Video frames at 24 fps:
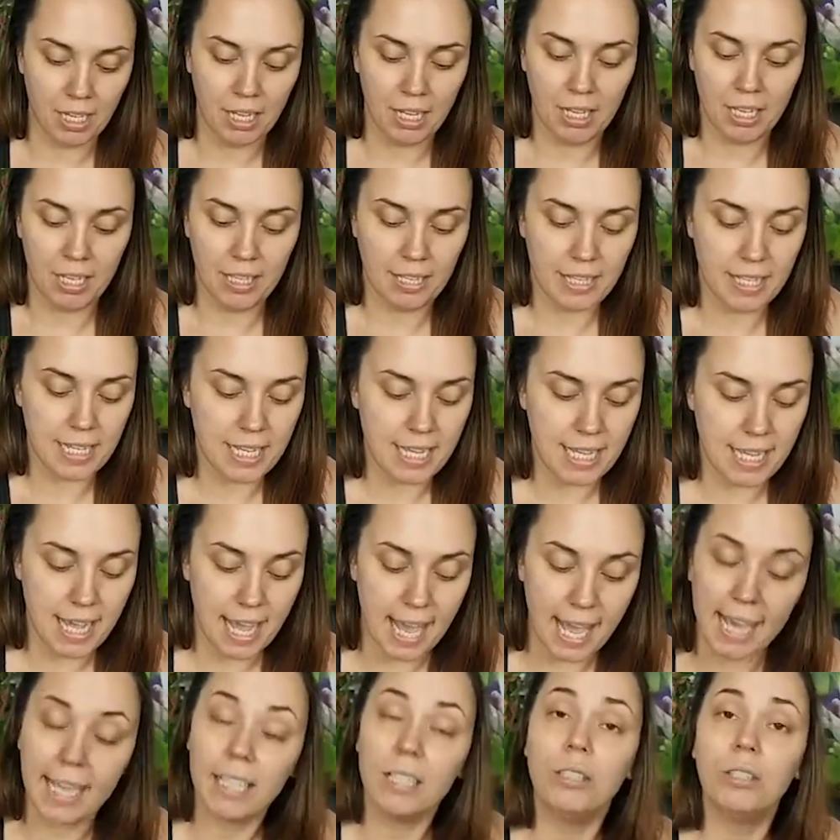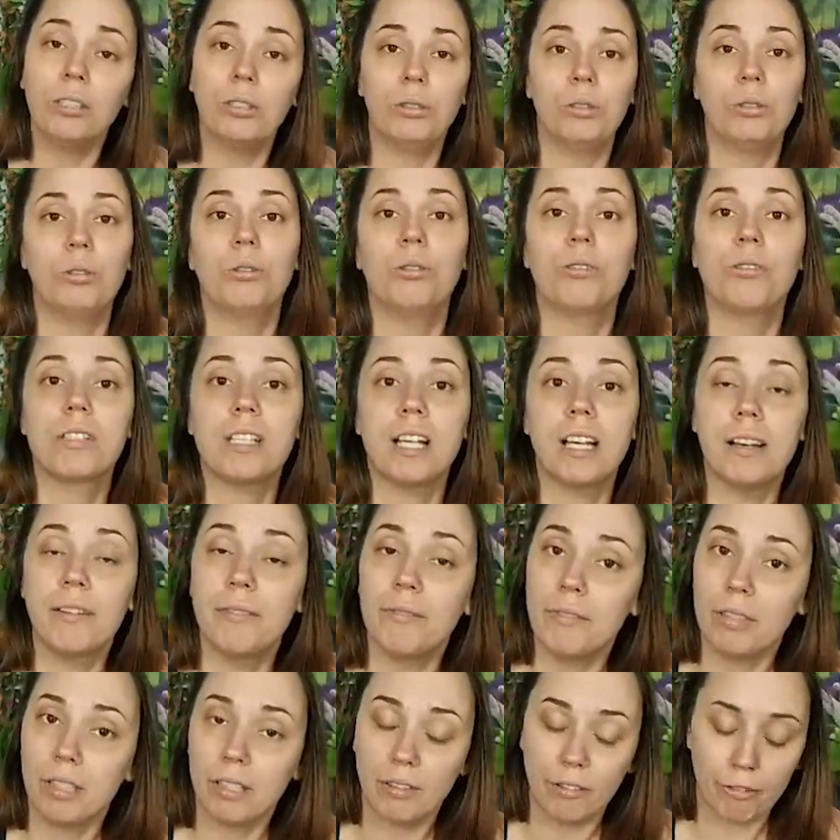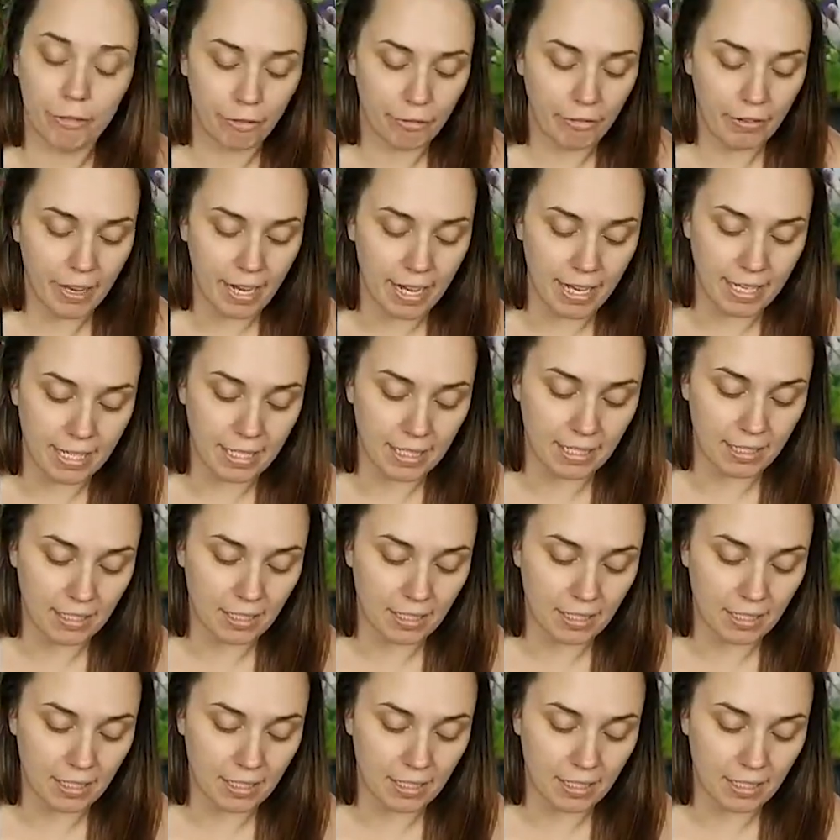the angles of the face,